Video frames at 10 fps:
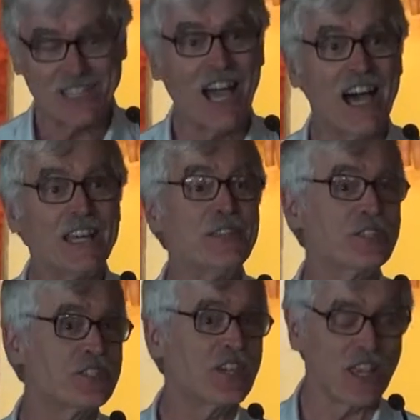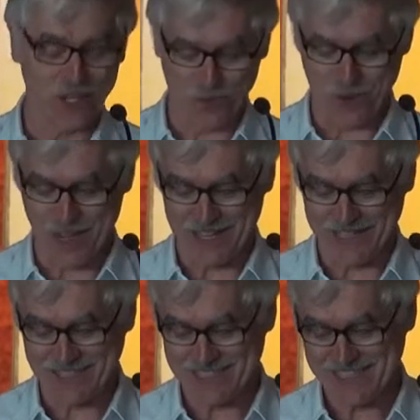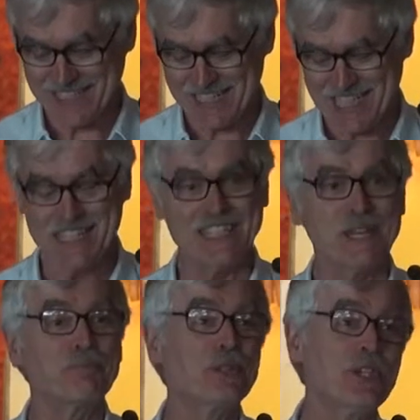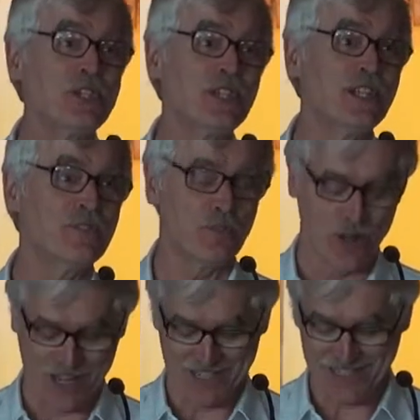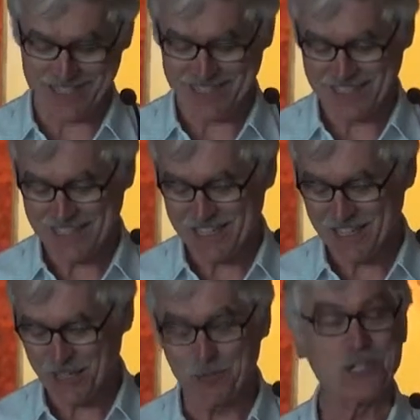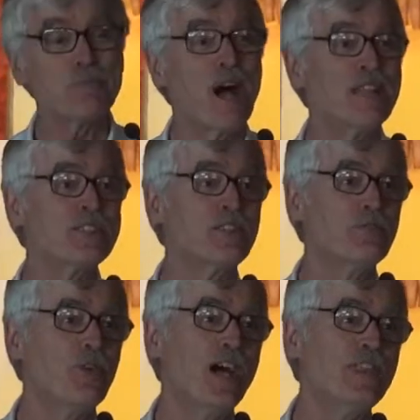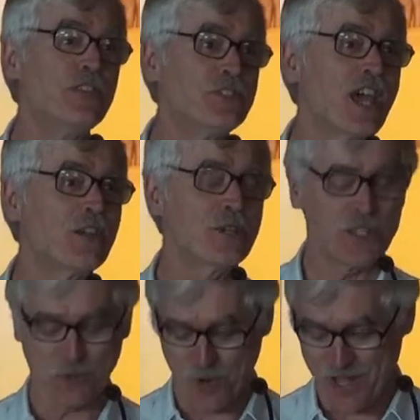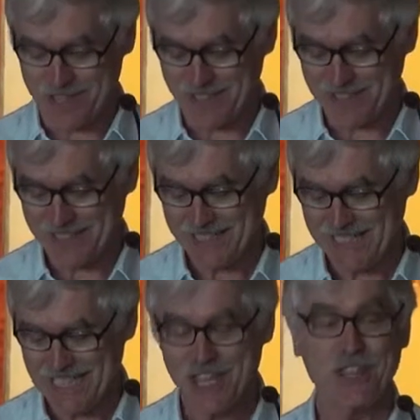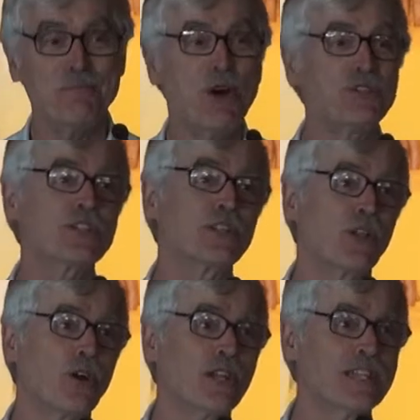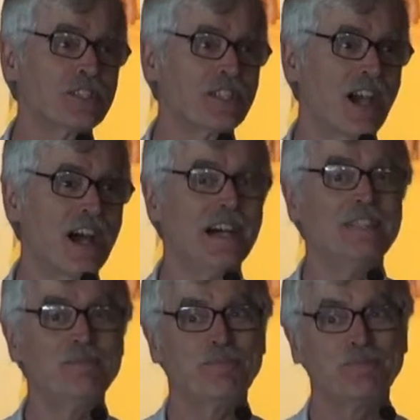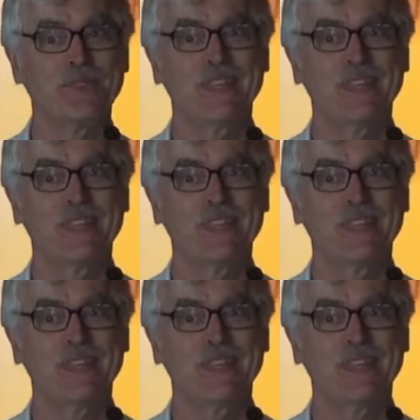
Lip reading: God the subtle one, the appreciative one, the responsive one, the generous one, the most glorious God.